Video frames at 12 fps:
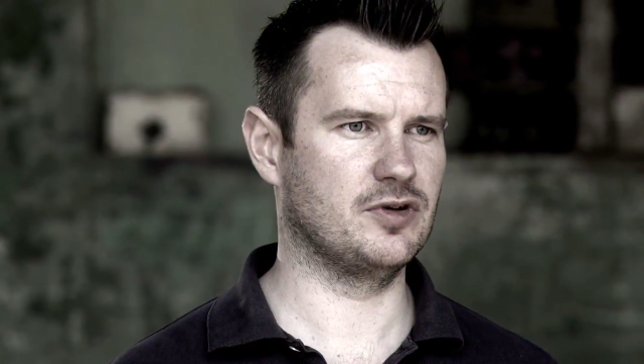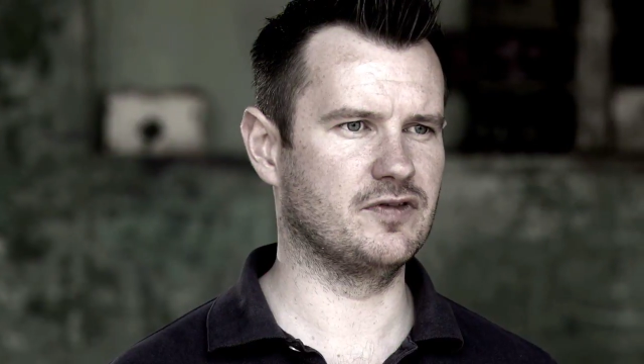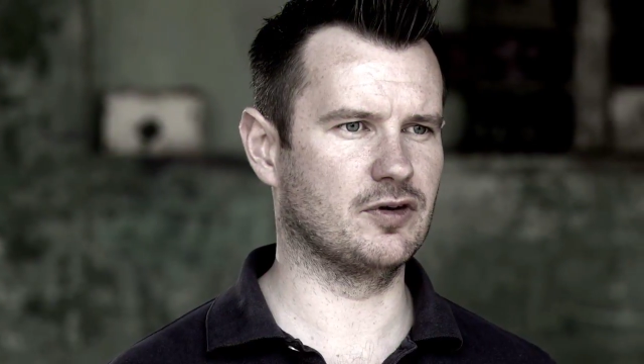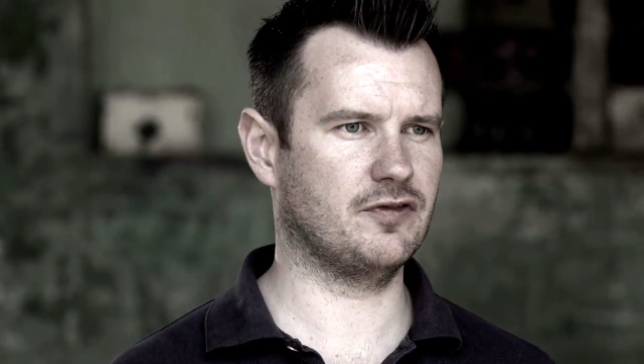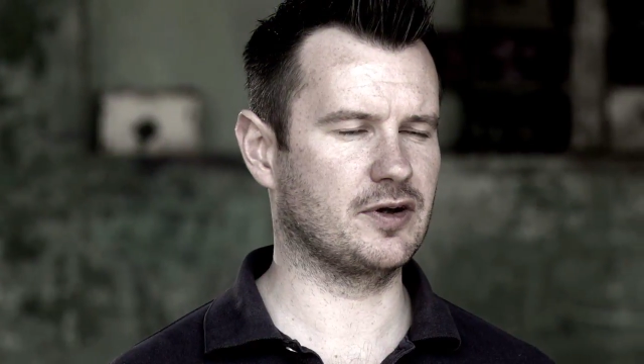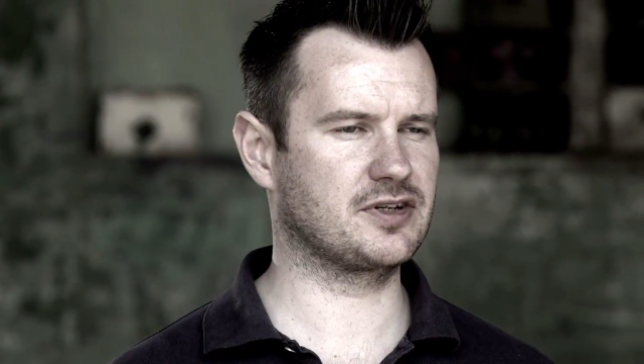
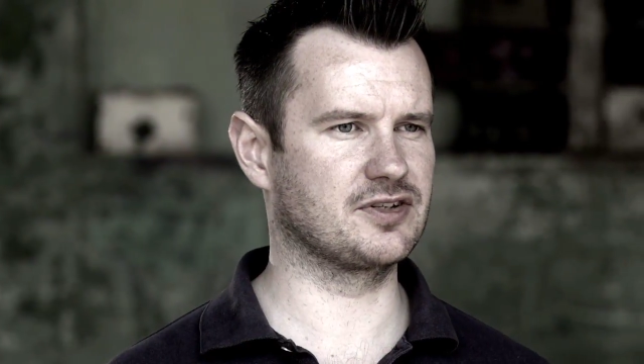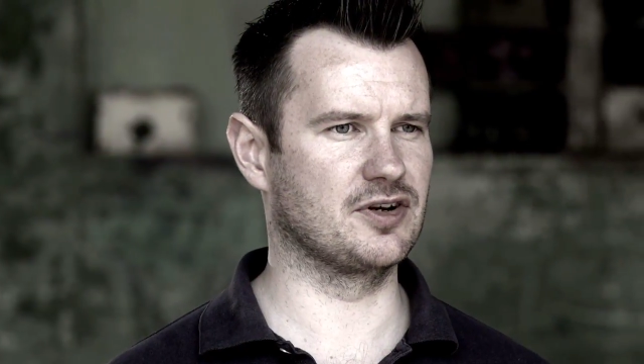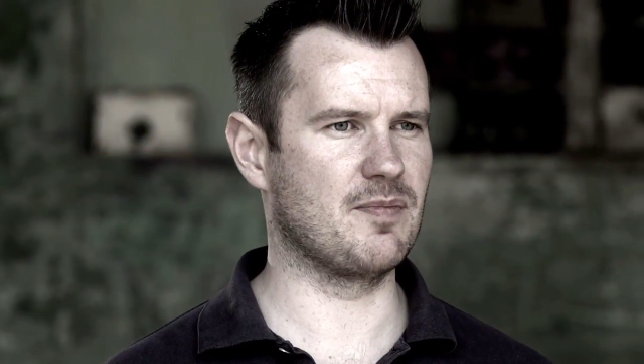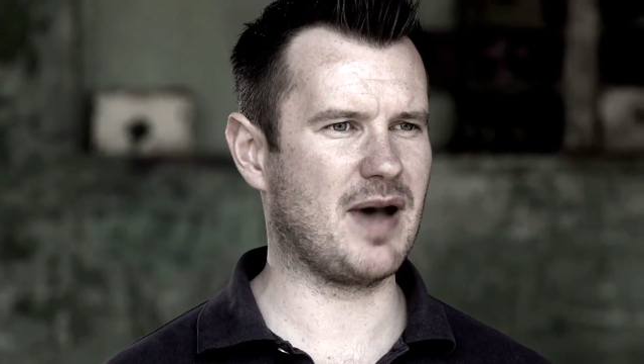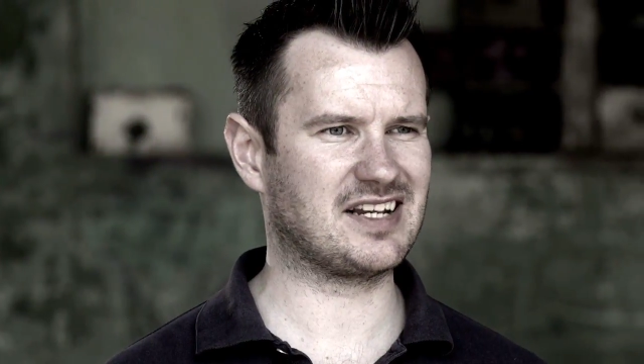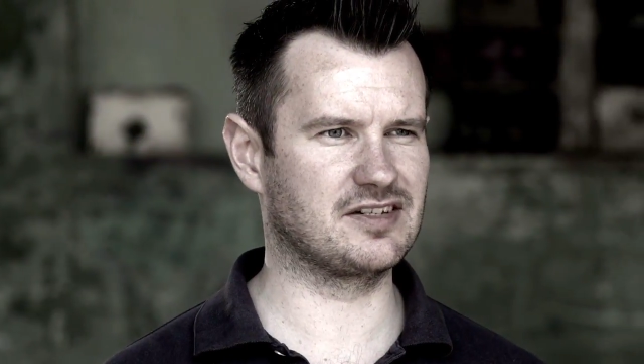We've not focused
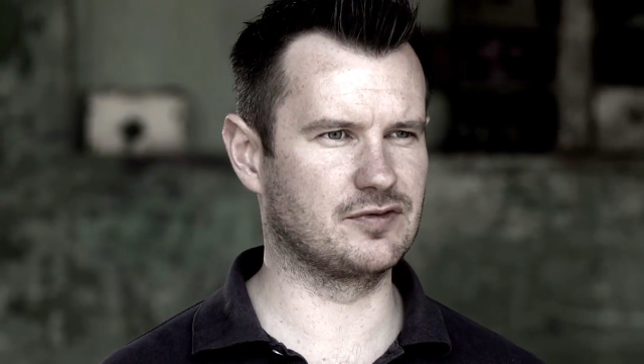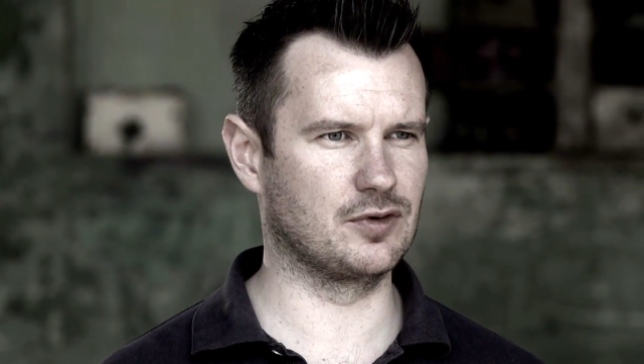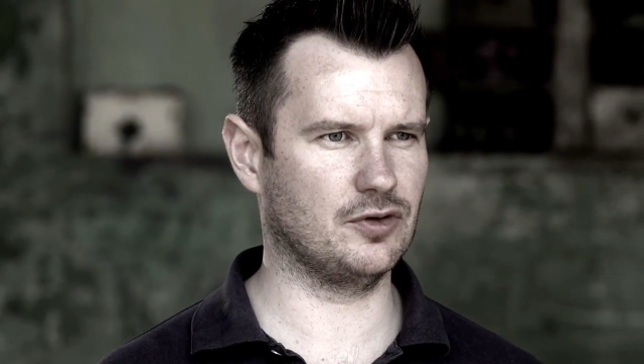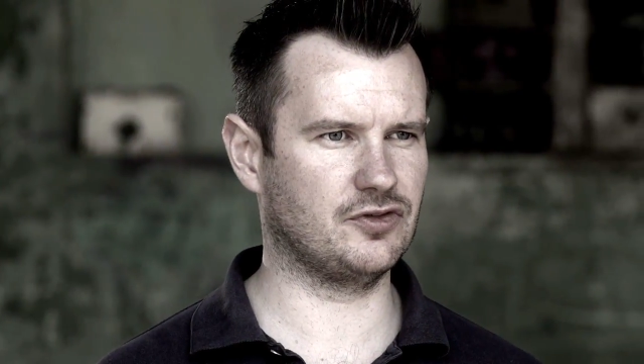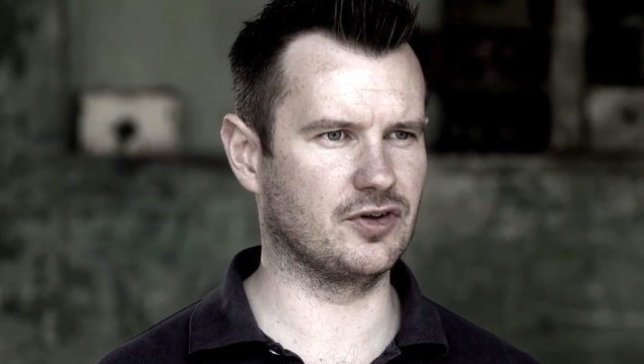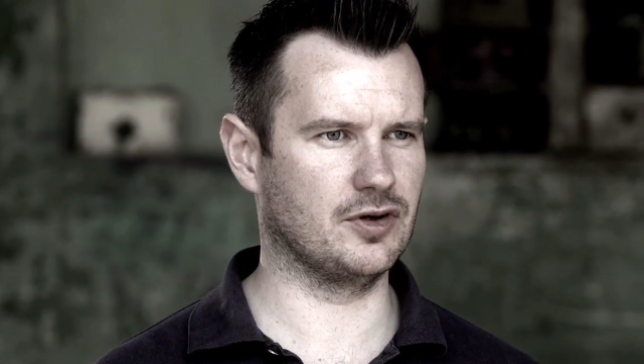on a massive
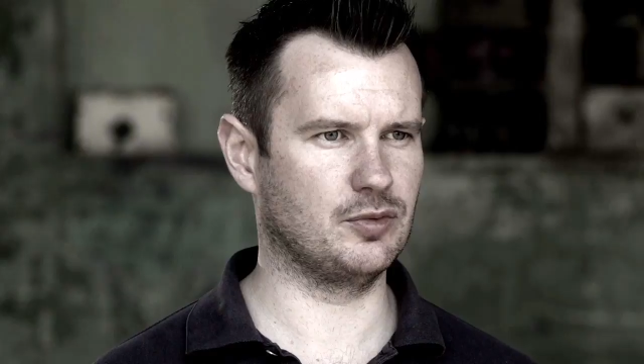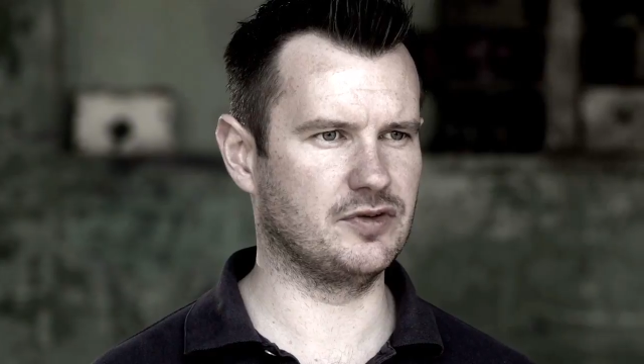roster.